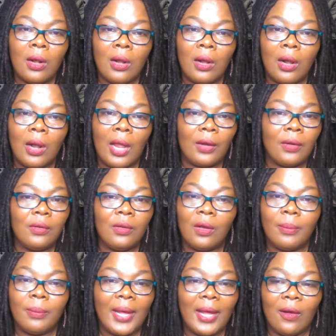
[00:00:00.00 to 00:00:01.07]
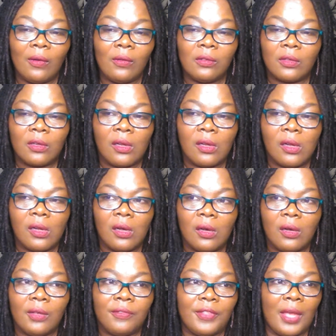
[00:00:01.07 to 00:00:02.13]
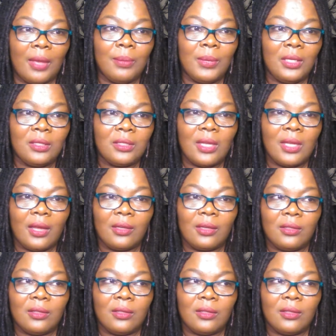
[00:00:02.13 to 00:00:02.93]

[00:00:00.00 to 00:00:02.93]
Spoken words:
I don't know about if that means that,